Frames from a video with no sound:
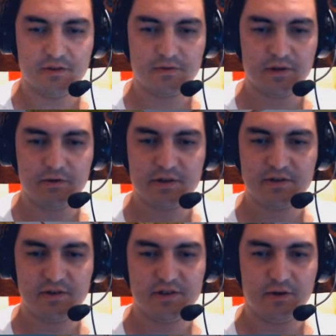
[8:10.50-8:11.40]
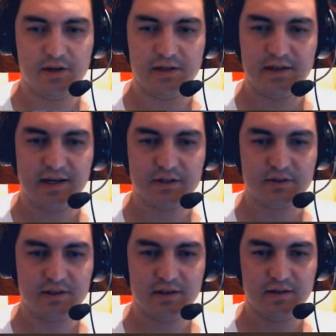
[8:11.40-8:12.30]
going to the toilet
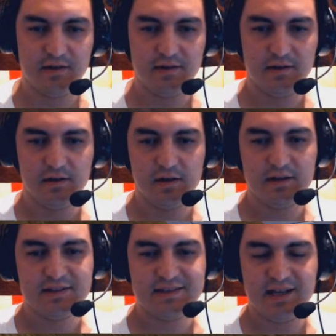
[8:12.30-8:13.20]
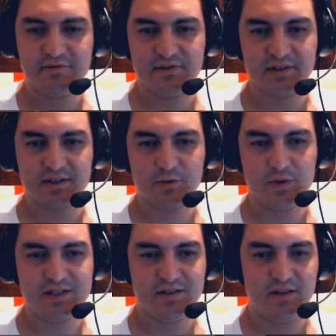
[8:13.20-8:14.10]
actually Save and
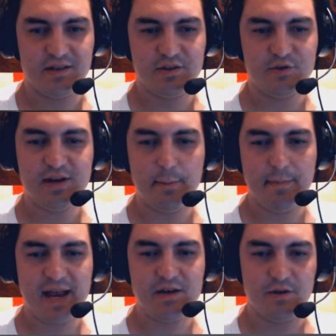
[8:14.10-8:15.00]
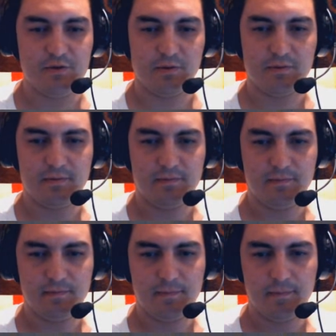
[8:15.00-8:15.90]
quits to to the menu.
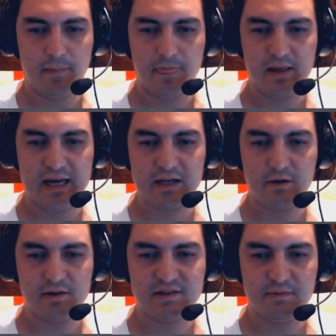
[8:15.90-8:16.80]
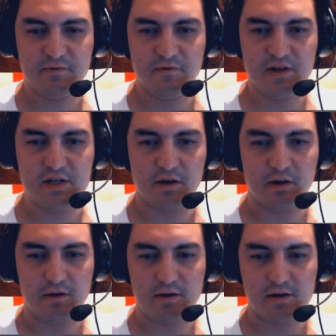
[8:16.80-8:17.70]
High concept video
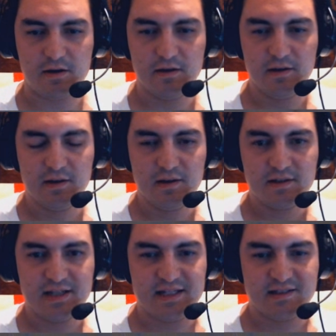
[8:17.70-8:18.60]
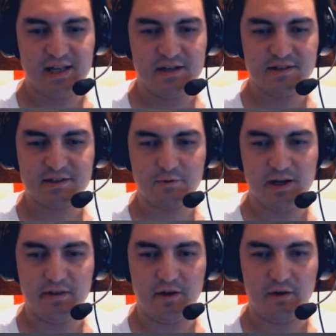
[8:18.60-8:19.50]
horror. Yes, that is
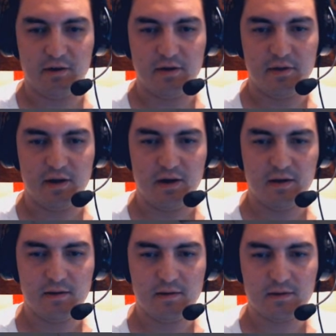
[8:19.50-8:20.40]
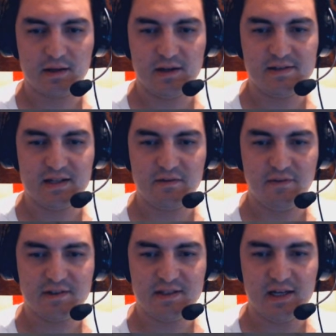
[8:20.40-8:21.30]
quite the horror there. Can I take the
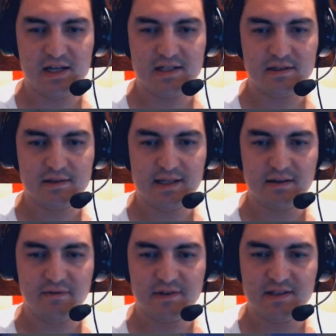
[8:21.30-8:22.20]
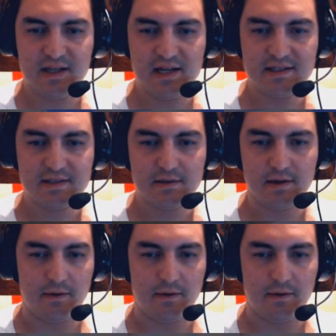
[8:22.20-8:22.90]
fuzzy dice? Take the fuzzy dice? No.